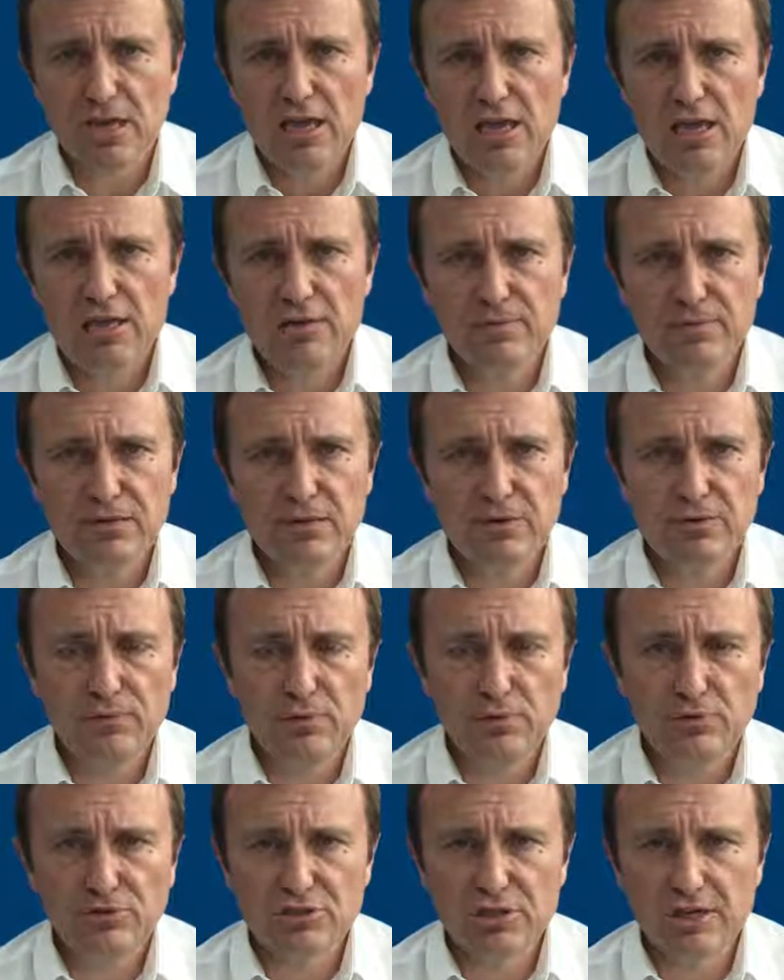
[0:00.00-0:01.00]
even if
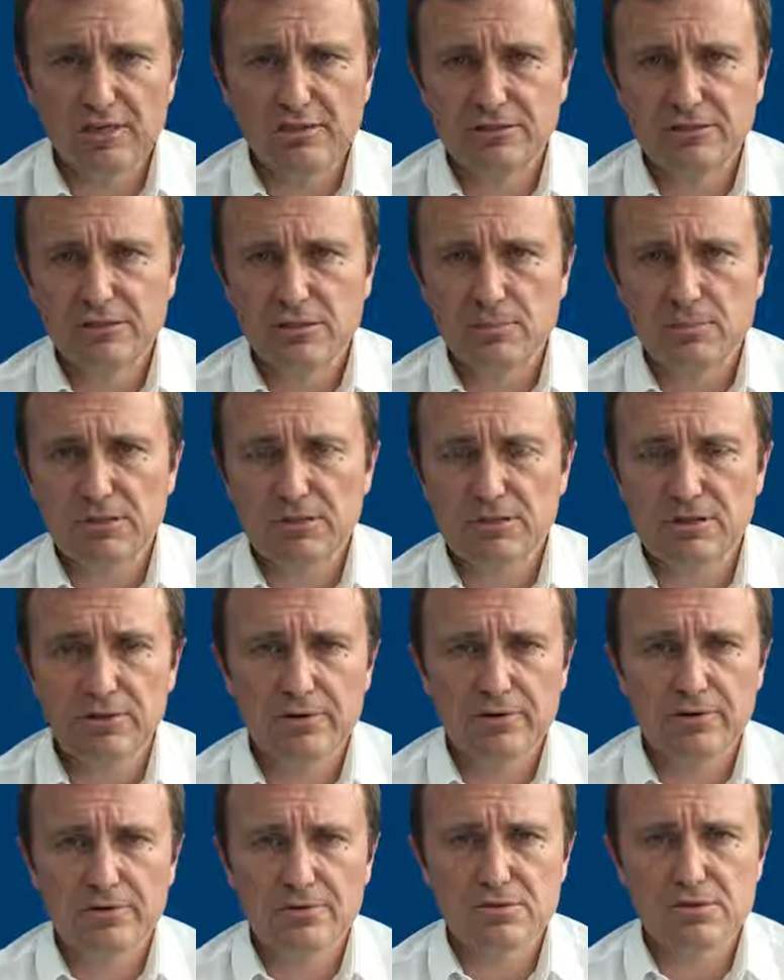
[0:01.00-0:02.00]
you change the
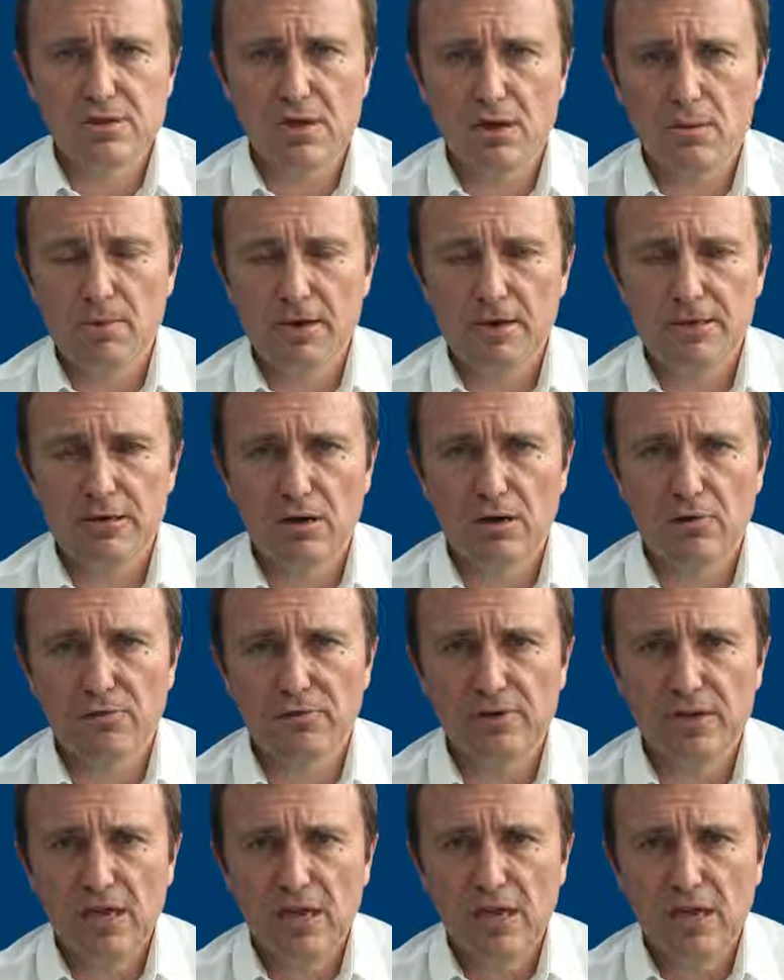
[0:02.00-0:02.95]
materials they are made of,